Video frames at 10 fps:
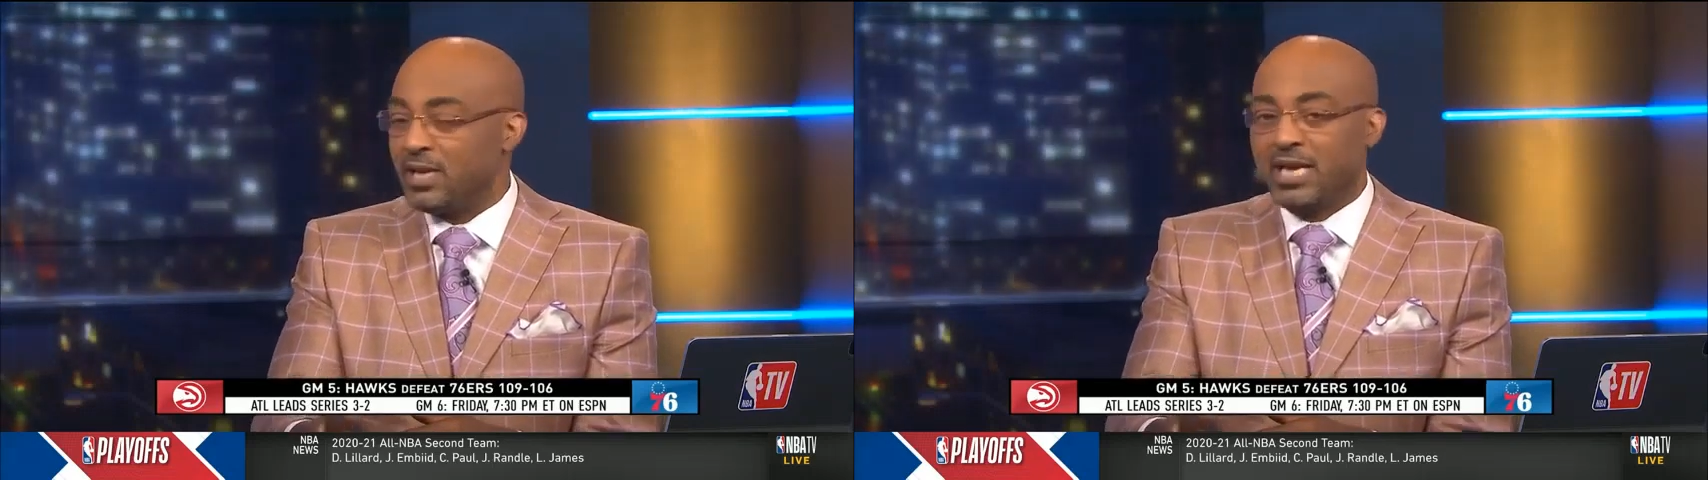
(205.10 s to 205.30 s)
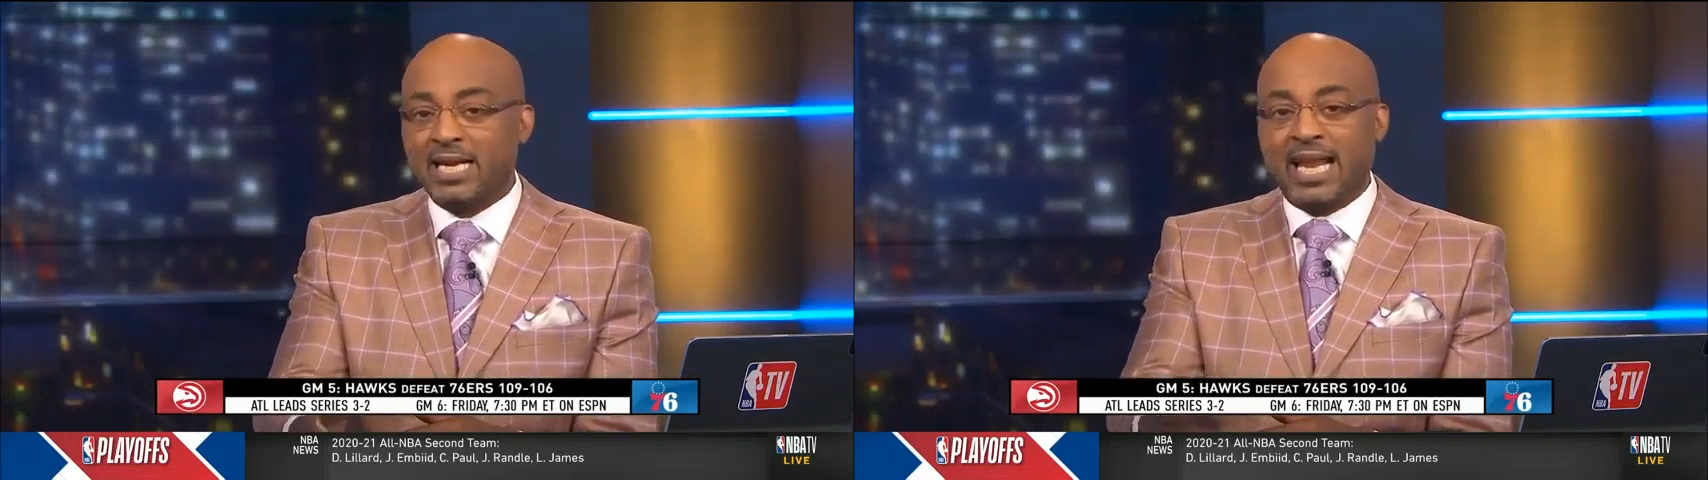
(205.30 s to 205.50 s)

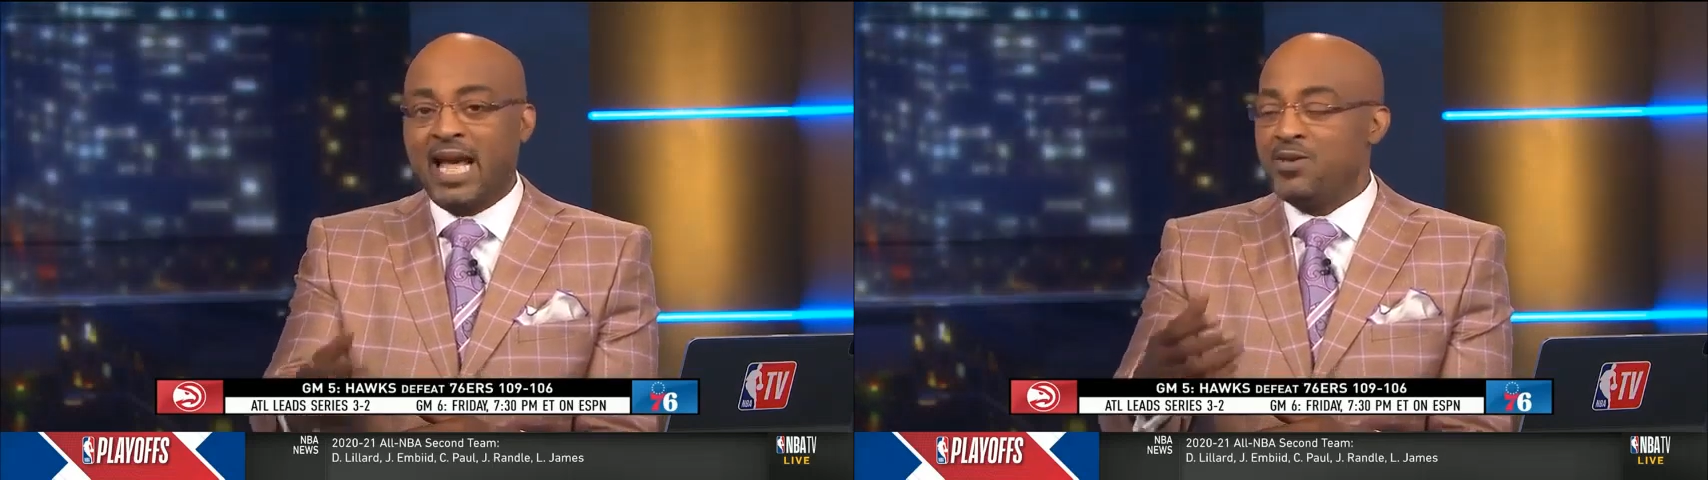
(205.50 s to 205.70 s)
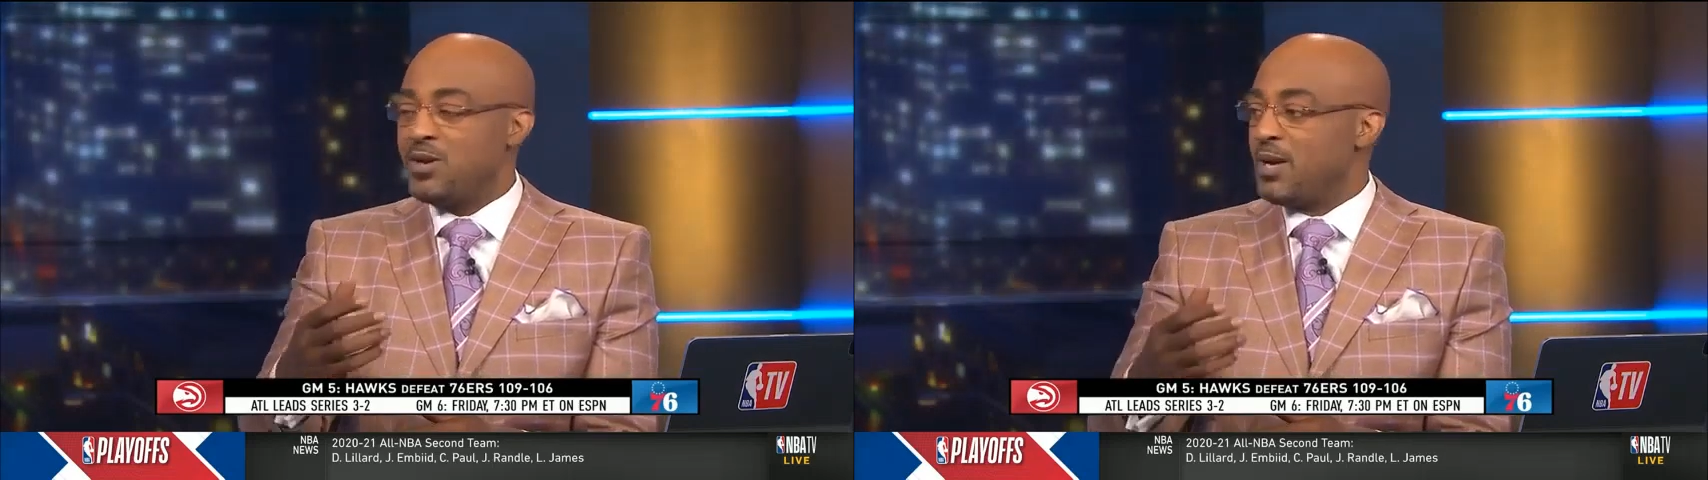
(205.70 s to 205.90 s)
Now
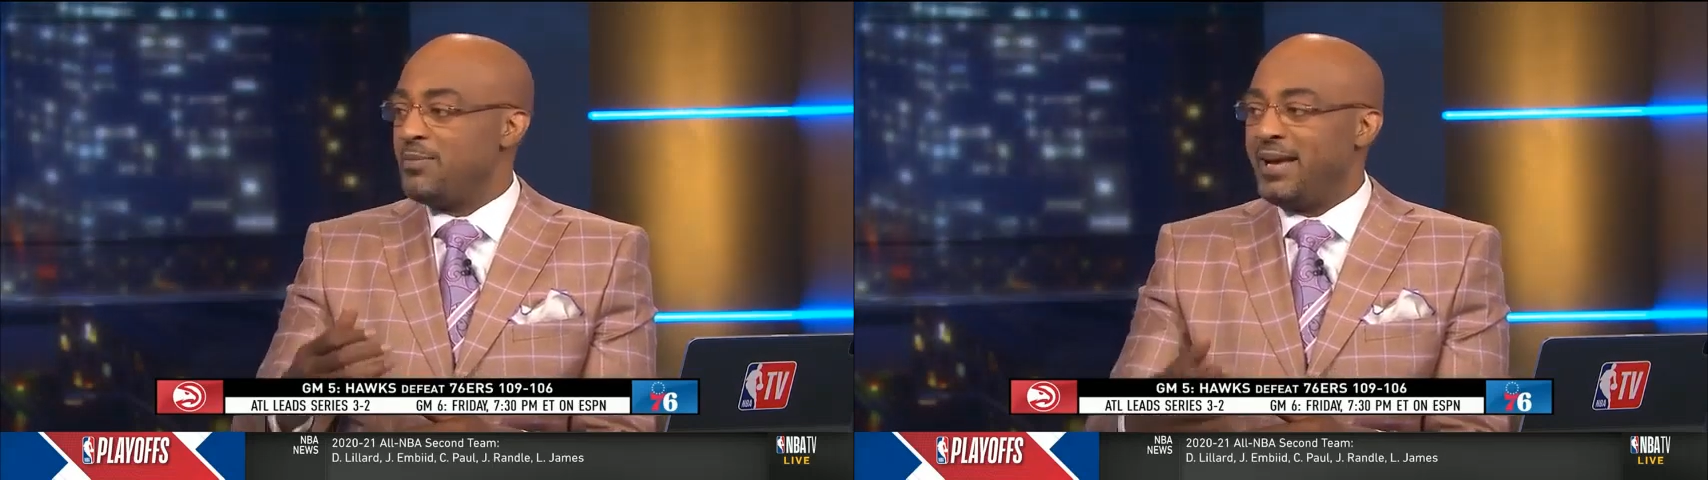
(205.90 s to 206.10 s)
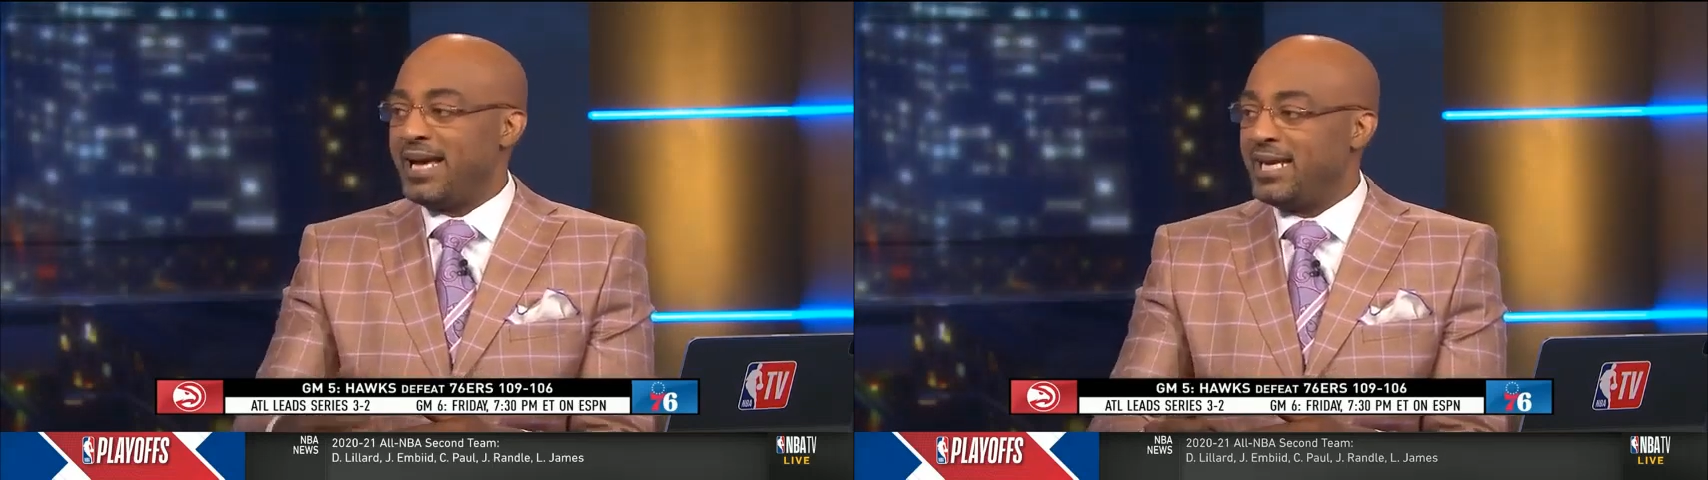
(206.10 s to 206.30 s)
you come
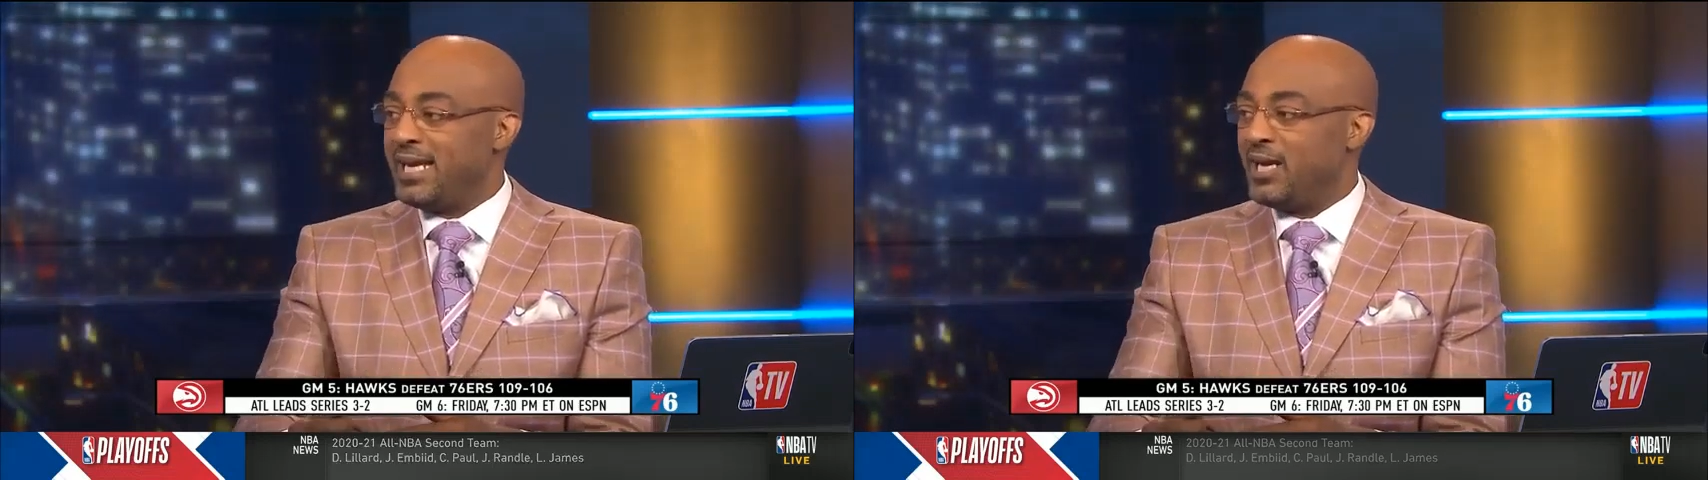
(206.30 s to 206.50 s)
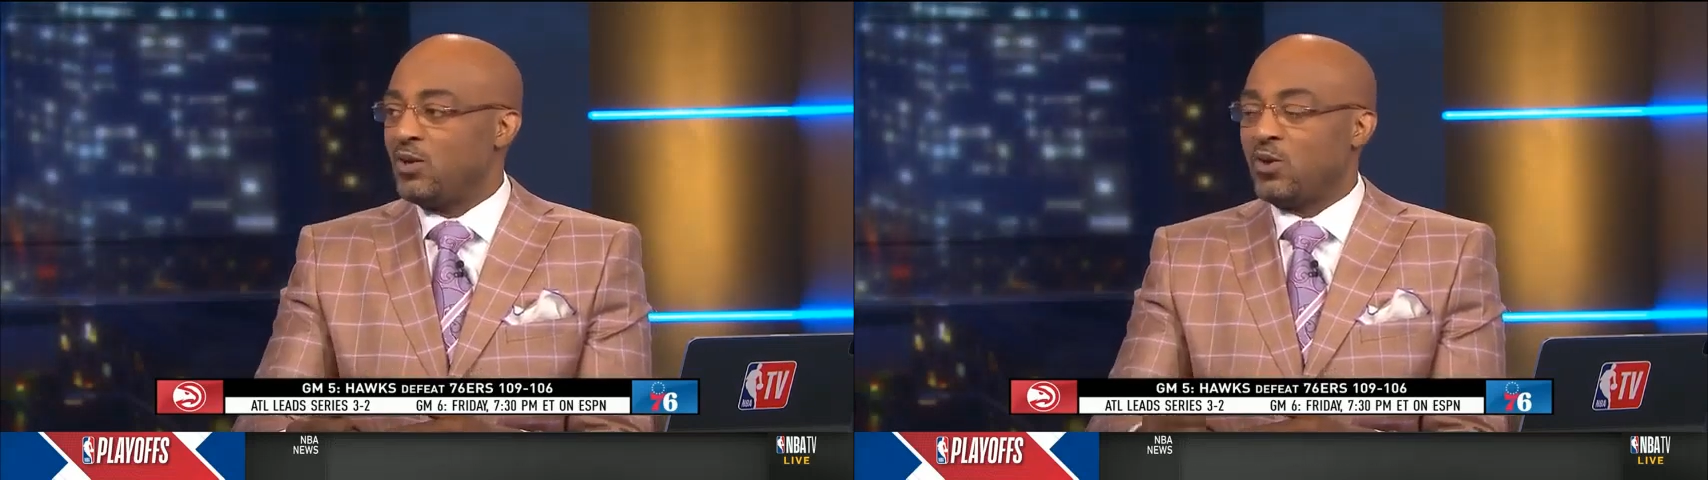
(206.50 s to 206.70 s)
back in